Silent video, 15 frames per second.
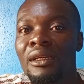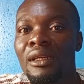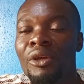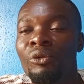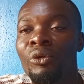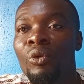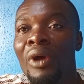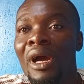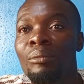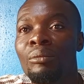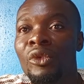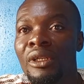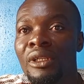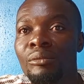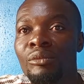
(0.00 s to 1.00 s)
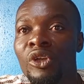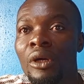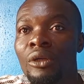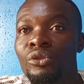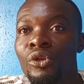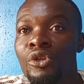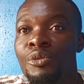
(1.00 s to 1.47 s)
It requires money
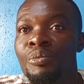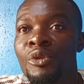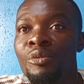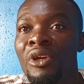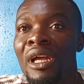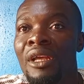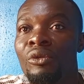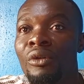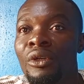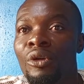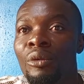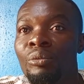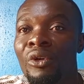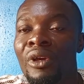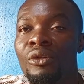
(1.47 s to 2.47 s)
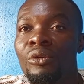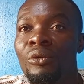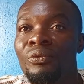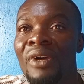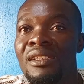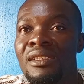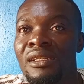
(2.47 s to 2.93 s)
because those people that you're going to bring to
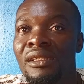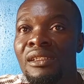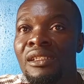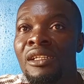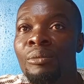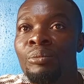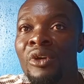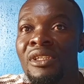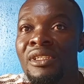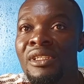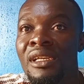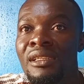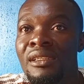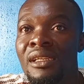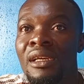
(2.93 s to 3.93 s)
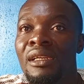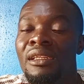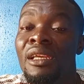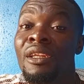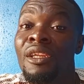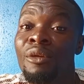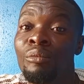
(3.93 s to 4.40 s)
facilitate the process,
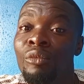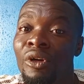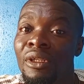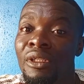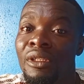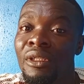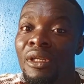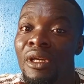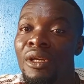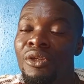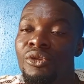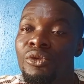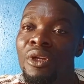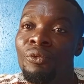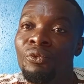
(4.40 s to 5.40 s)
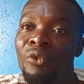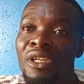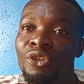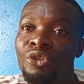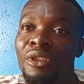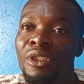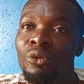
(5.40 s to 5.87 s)
they need money. So the
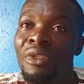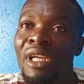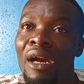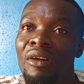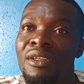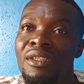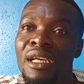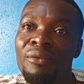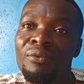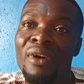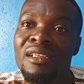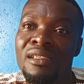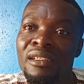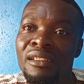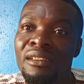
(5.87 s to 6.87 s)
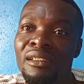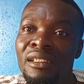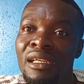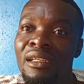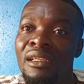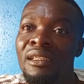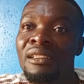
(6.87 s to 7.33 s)
first training, we ourselves facilitated
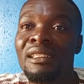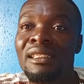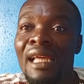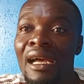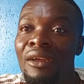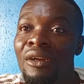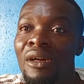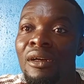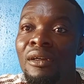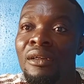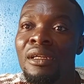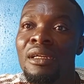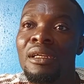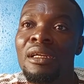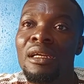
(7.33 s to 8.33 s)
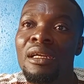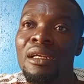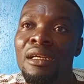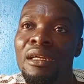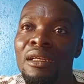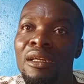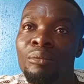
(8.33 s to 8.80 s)
the
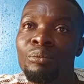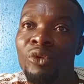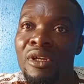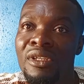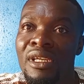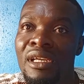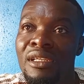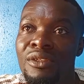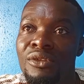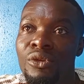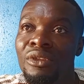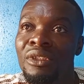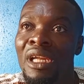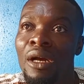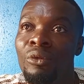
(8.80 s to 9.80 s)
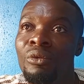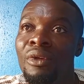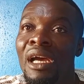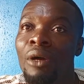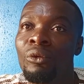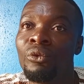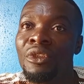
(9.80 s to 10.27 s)
entire process. So now we
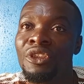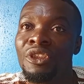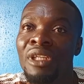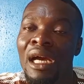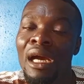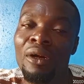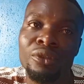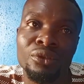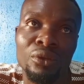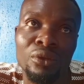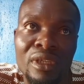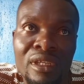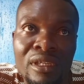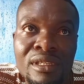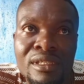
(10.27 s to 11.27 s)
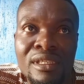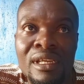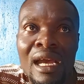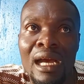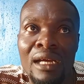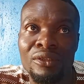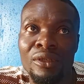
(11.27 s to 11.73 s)
are reaching out to key
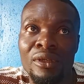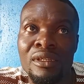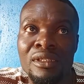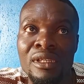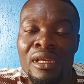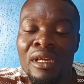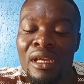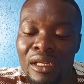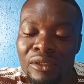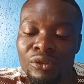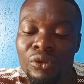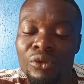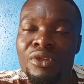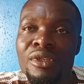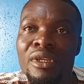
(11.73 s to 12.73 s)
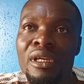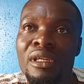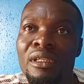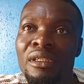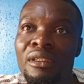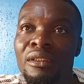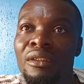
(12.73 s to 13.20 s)
state actors and those
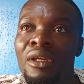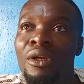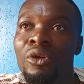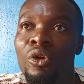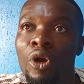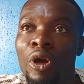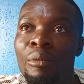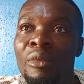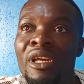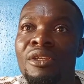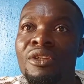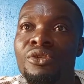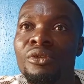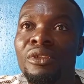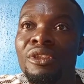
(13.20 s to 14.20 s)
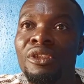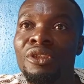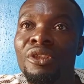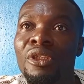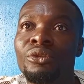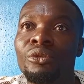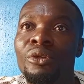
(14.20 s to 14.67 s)
government
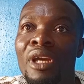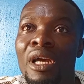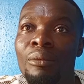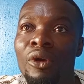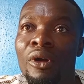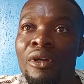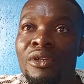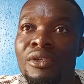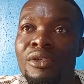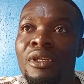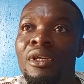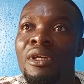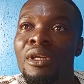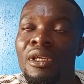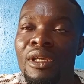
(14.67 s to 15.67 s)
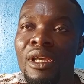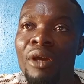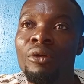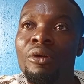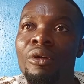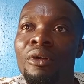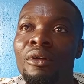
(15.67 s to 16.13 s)
institutions to help us
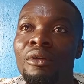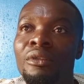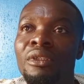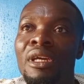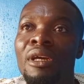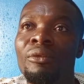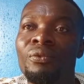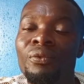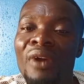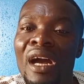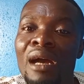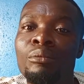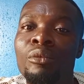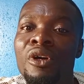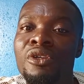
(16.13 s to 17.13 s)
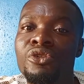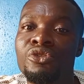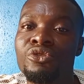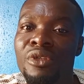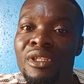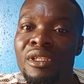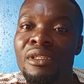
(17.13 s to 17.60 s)
carry on a 5 months
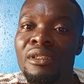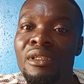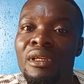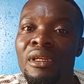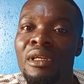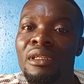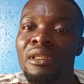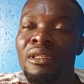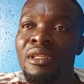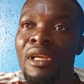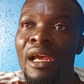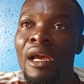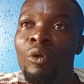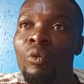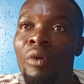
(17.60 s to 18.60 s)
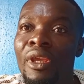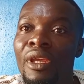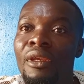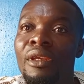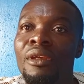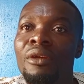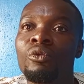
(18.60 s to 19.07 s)
training. In a
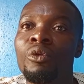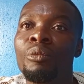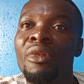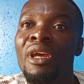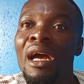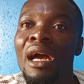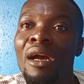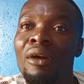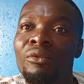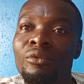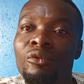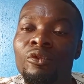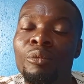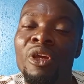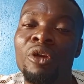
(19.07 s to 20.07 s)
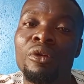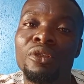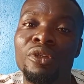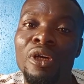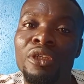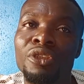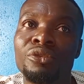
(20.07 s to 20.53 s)
week, we may
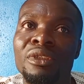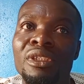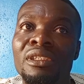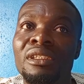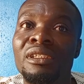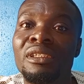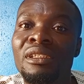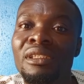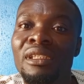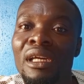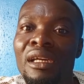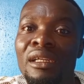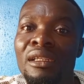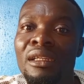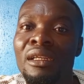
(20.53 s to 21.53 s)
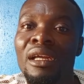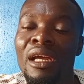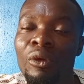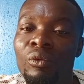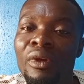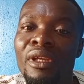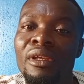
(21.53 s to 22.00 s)
conduct training 3 times
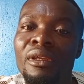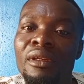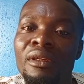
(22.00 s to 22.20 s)
a week.